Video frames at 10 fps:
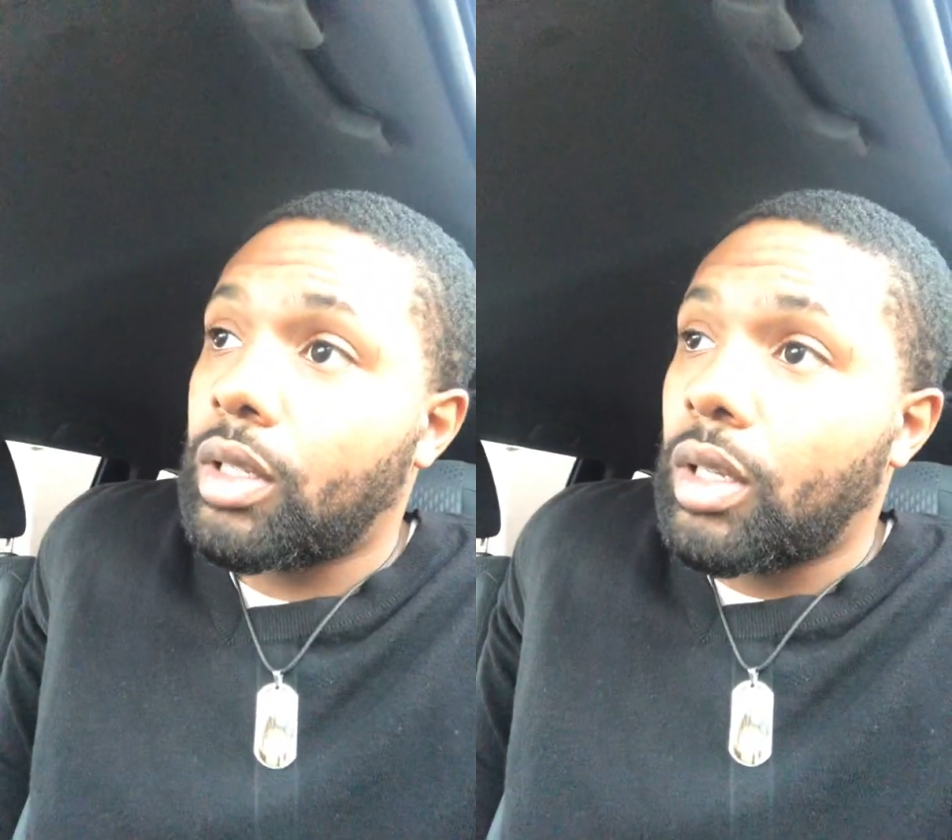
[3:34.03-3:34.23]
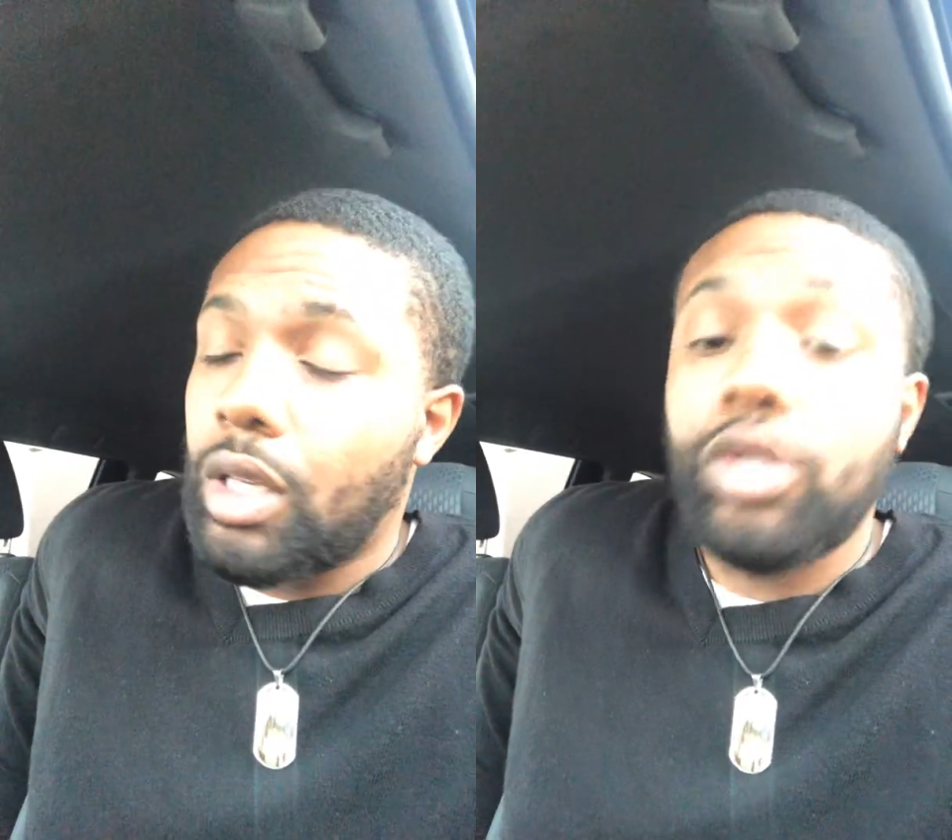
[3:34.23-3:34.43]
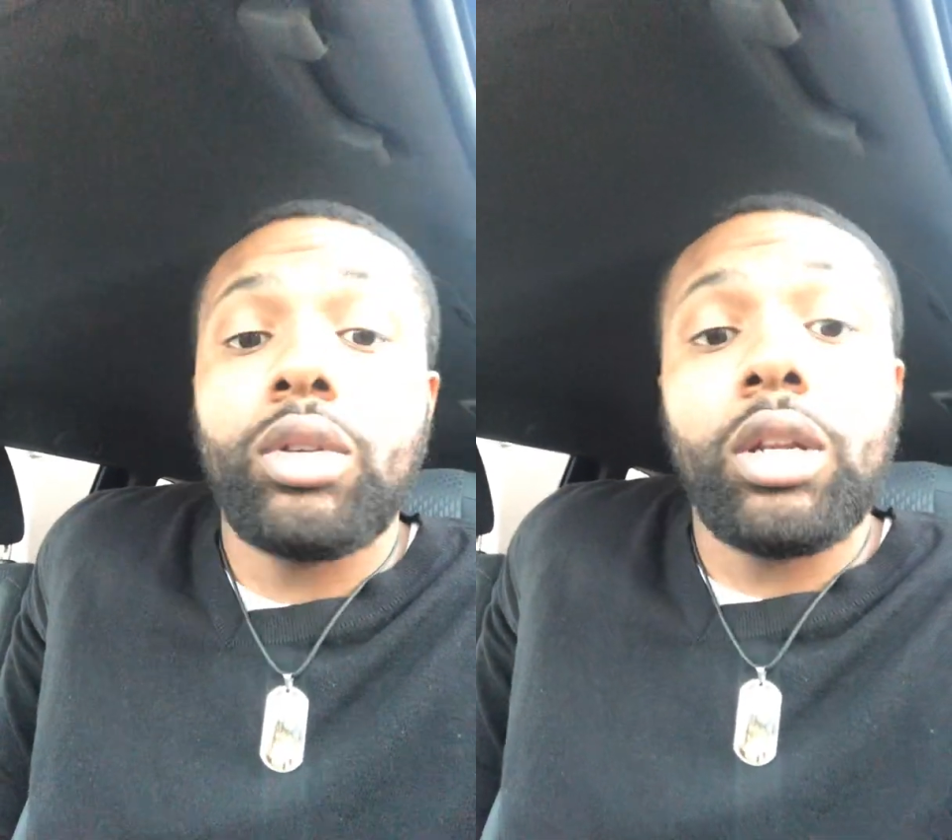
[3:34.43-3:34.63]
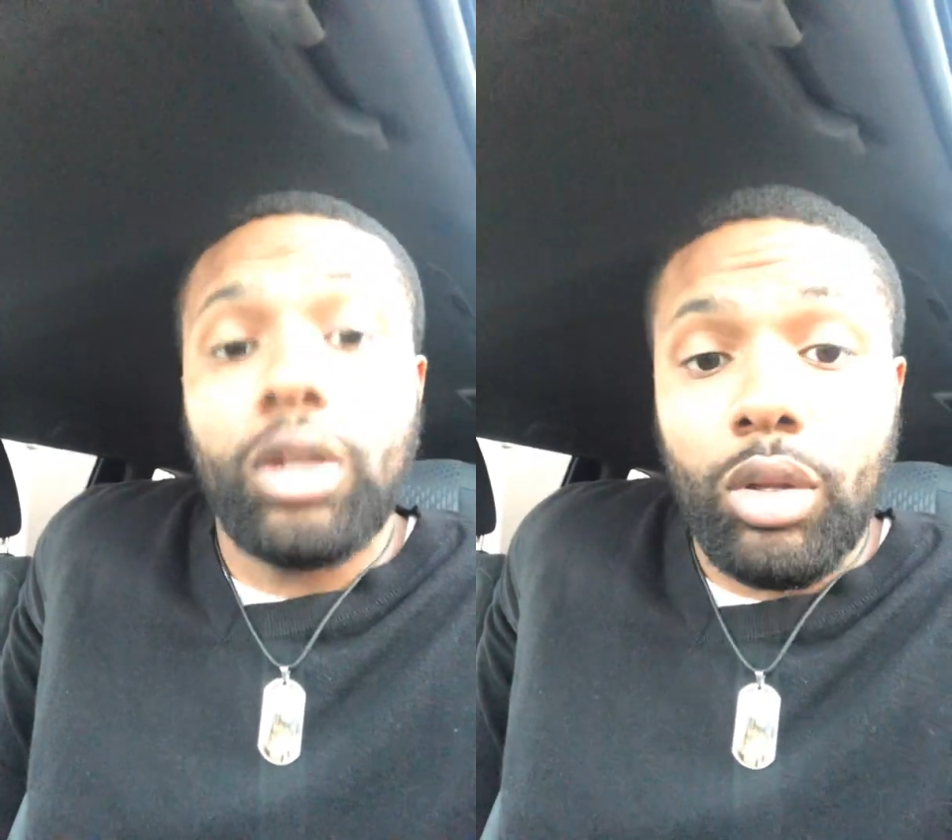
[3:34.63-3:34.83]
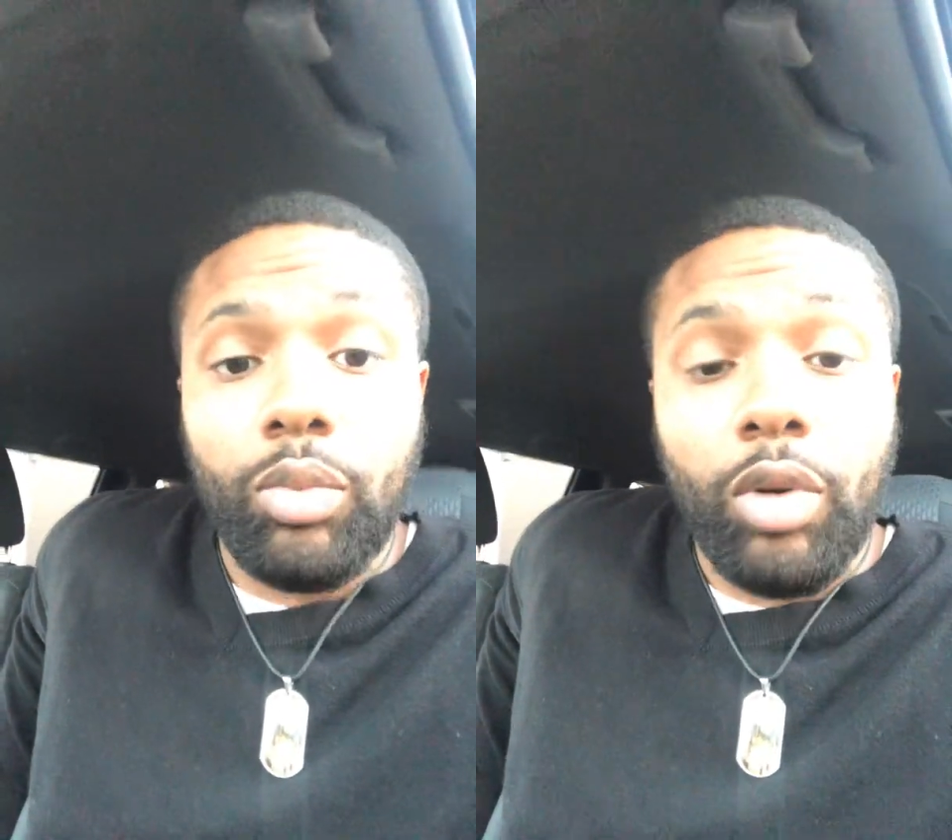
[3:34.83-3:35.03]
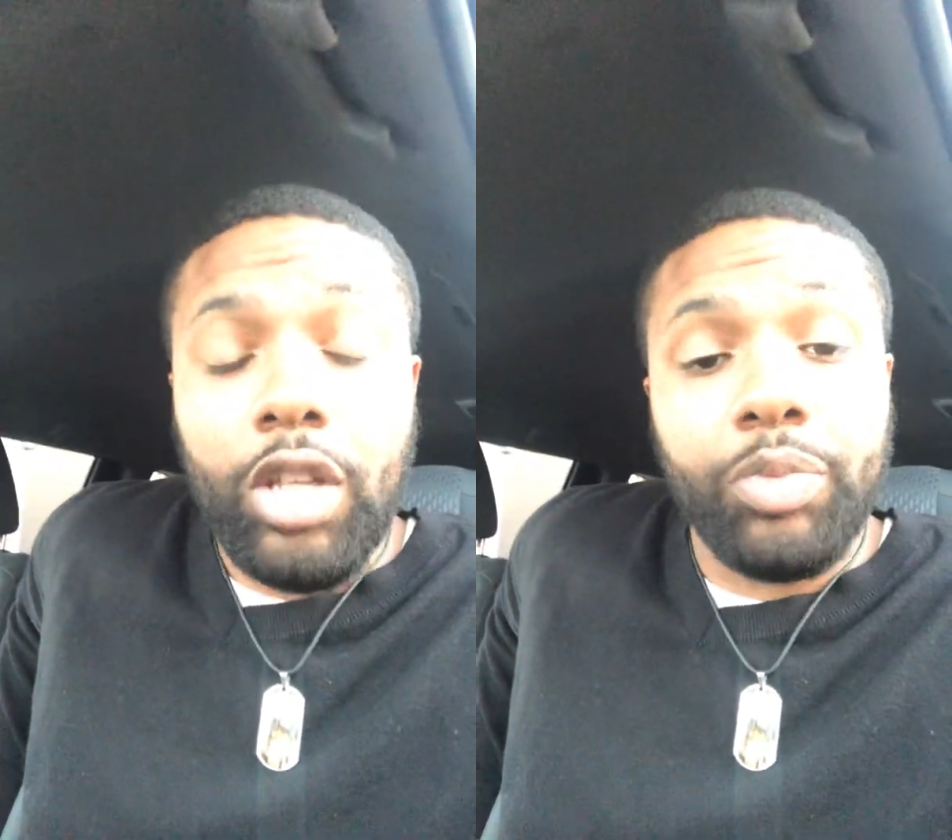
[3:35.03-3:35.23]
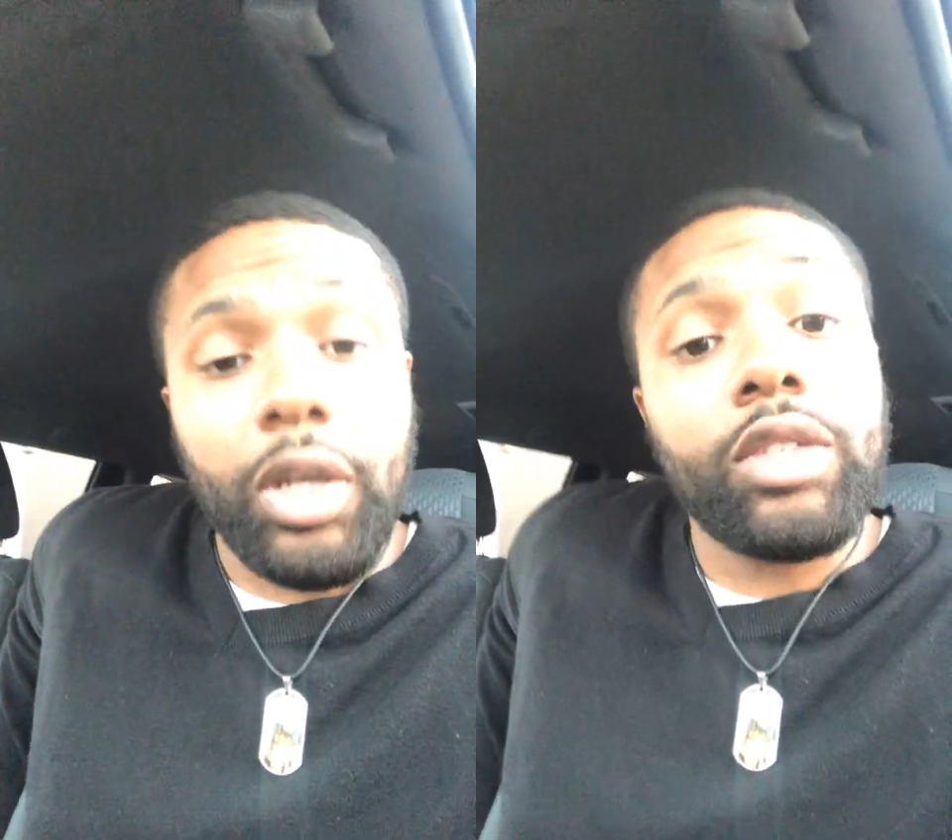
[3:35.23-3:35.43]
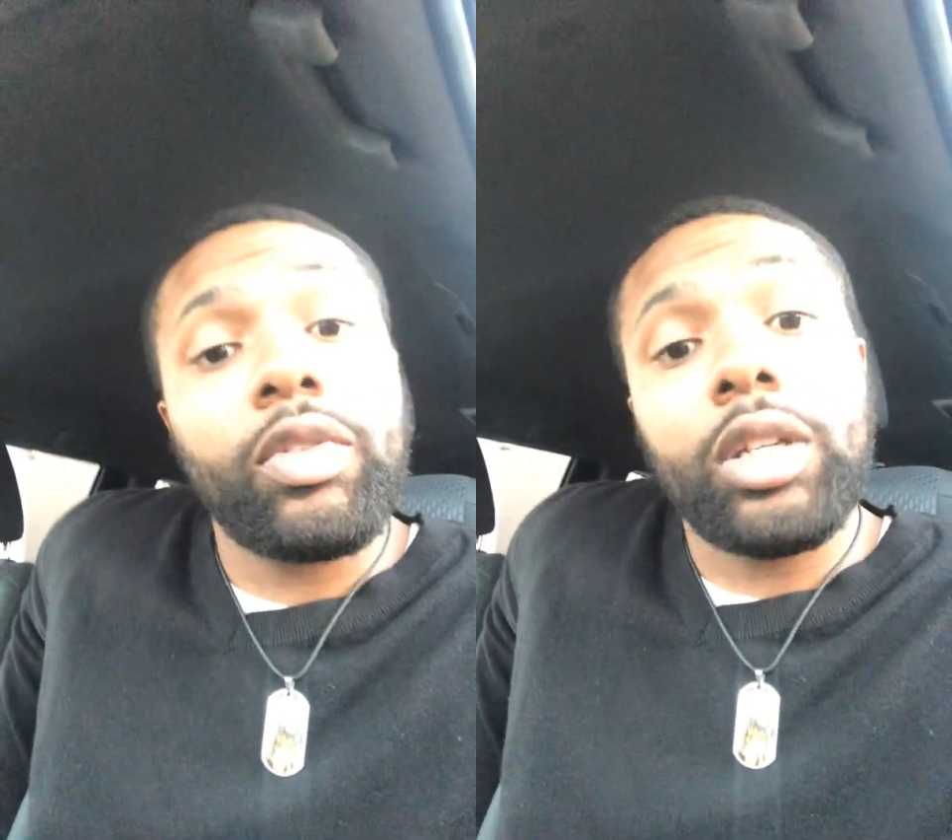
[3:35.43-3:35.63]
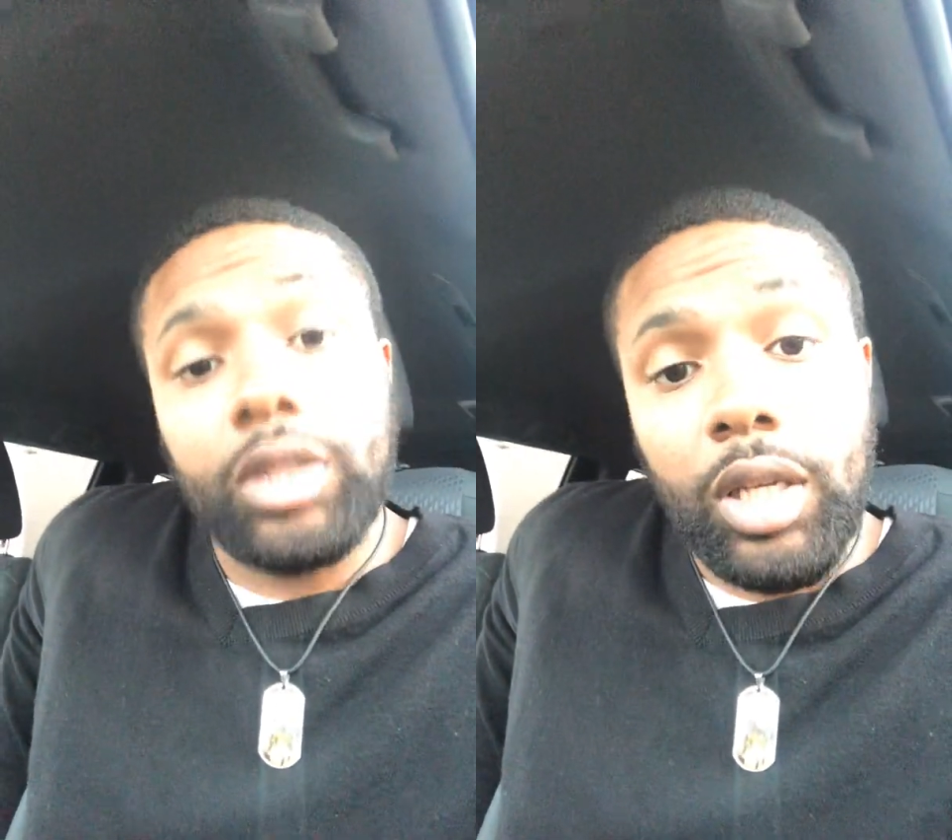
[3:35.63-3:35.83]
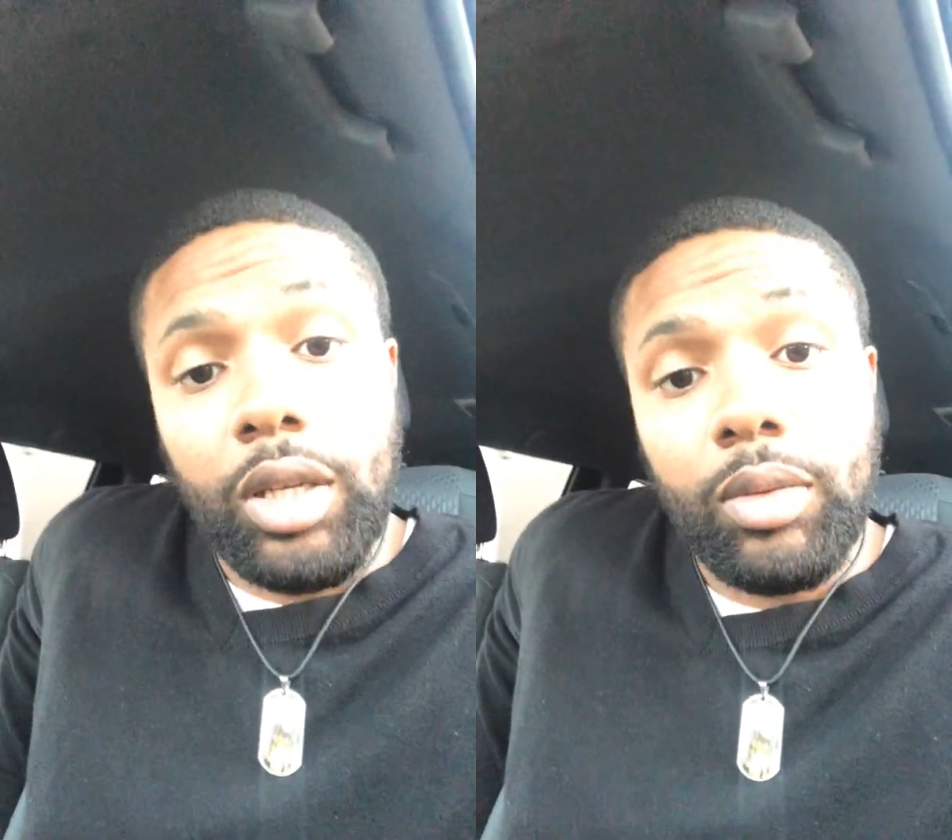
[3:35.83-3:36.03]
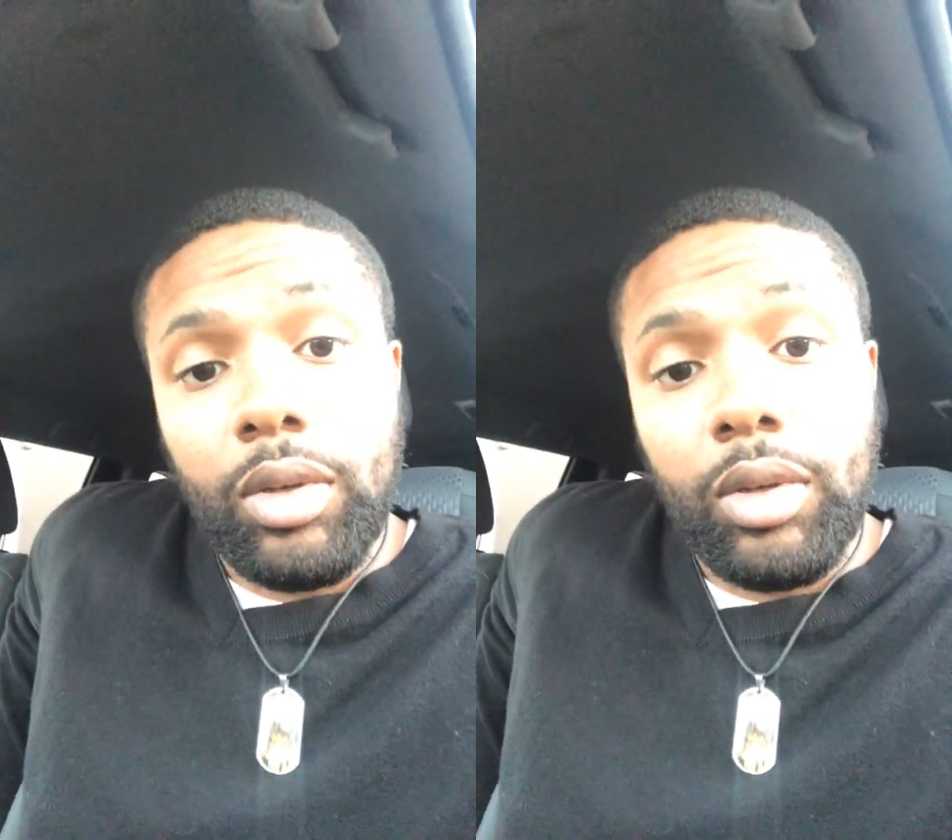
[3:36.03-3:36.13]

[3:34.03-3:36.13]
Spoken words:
and you need to know the prospect is for the team.